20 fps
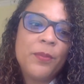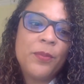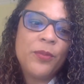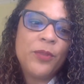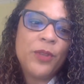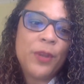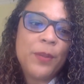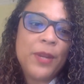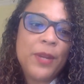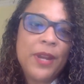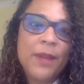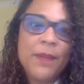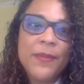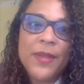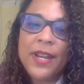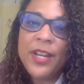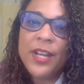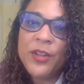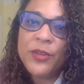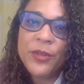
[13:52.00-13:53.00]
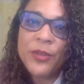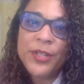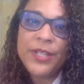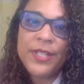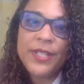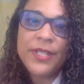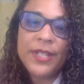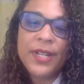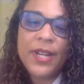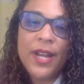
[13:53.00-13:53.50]
drumming up that
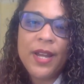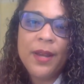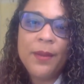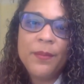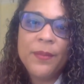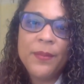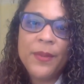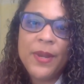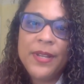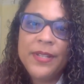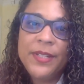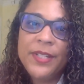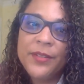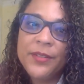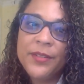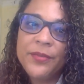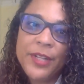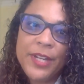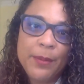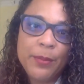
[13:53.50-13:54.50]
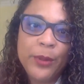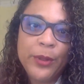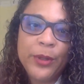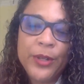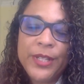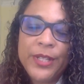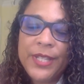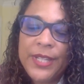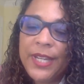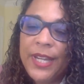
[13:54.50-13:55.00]
interest in different
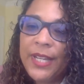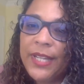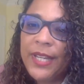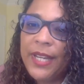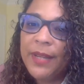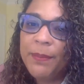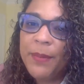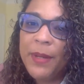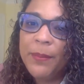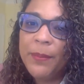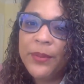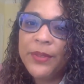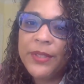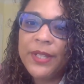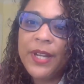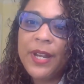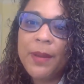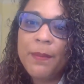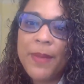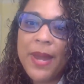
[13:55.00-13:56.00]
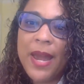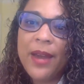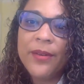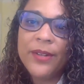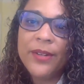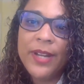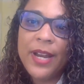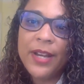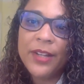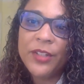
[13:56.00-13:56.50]
neighborhoods and getting people to come out
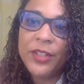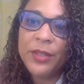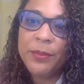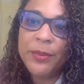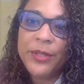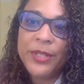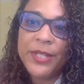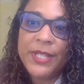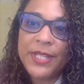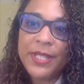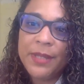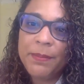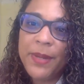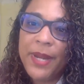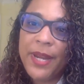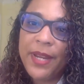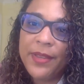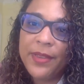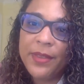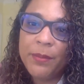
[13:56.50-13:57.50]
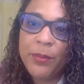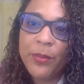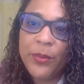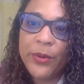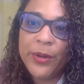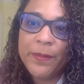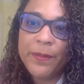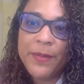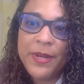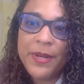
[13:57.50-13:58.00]
and actually participate in the
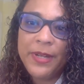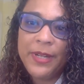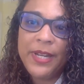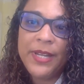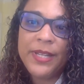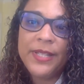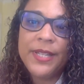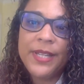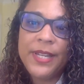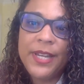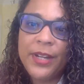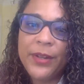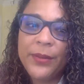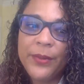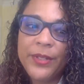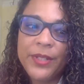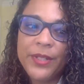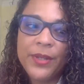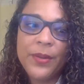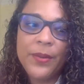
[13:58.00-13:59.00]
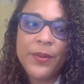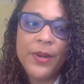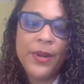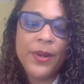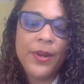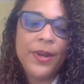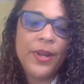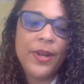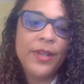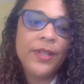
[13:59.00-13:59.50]
board meetings and hear what's going
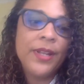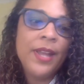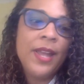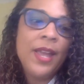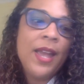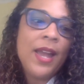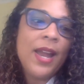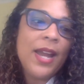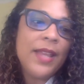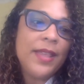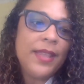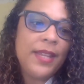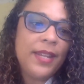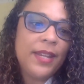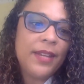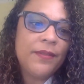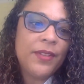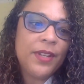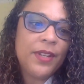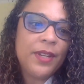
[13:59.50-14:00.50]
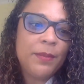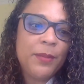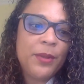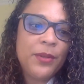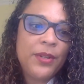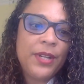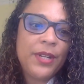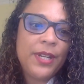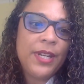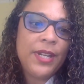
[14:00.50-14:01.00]
on. I think if the
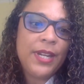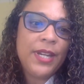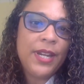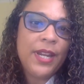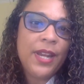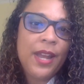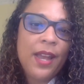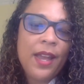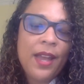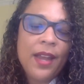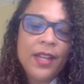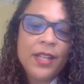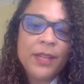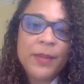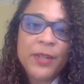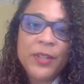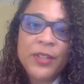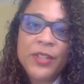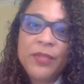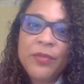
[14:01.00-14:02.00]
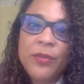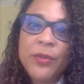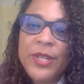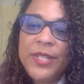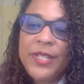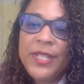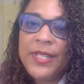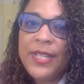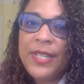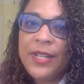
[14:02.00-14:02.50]
community, especially
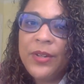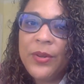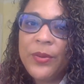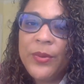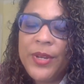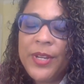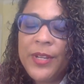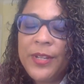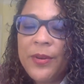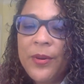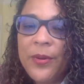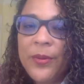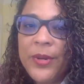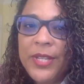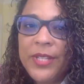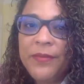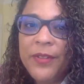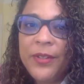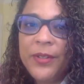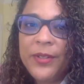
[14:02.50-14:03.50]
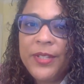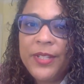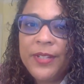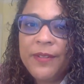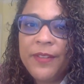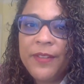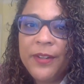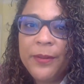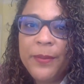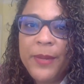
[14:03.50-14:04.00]
voices that don't always feel as
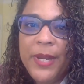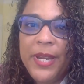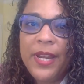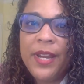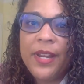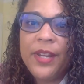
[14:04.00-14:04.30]
if they're being